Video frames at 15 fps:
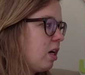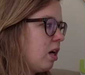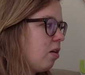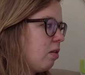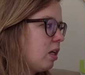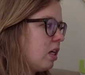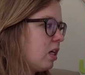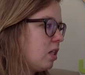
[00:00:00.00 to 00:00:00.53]

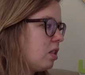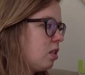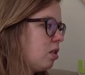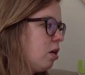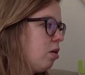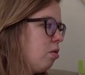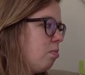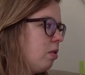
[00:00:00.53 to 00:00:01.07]
know there's
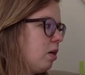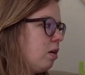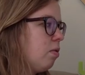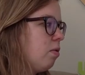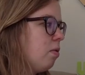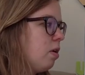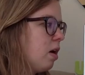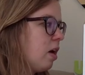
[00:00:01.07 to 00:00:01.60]
2 blue
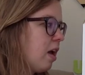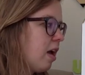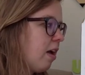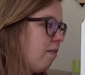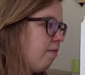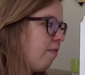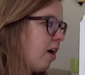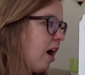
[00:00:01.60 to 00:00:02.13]

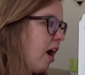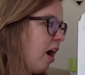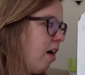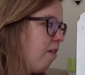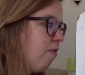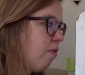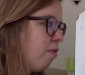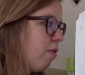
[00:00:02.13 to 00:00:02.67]
and
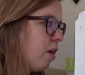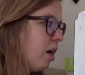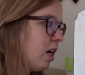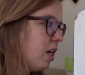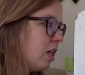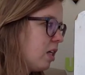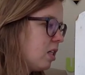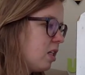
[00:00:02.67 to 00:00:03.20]
5
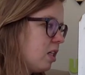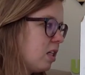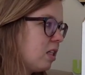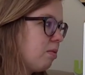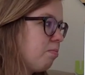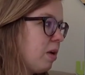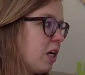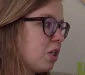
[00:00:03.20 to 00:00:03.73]
orange to
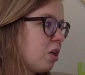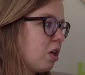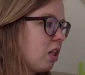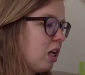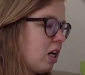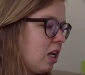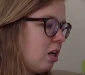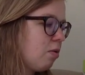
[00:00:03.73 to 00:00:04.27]
make sure
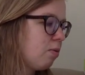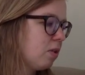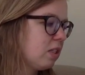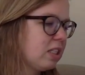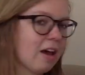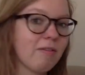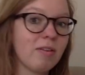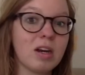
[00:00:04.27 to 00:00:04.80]
that it equals
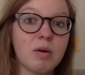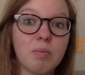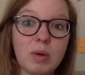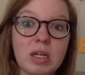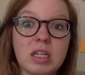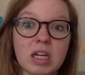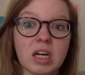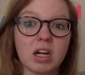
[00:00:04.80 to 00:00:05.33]
7 and
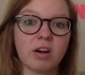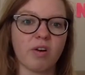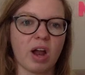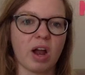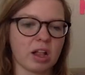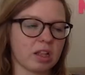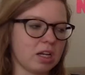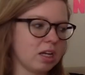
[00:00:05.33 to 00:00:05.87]
we did it
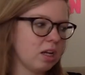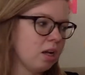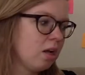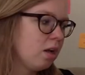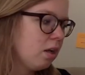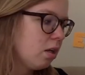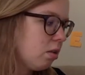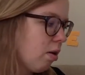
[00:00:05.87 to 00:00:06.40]
correctly.
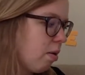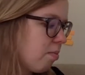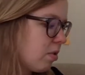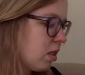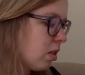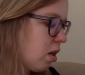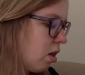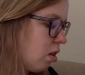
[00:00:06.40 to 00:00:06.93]
So I'm
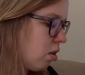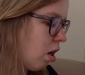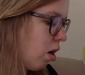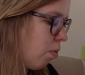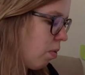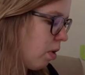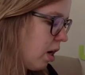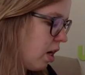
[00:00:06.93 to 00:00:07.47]
just going to
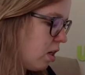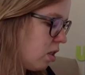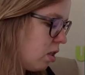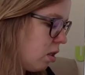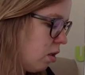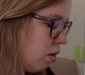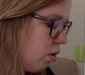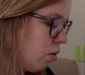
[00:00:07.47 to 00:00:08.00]
draw 1,
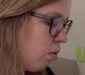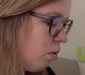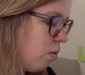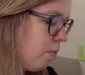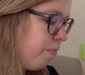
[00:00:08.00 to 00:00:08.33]
2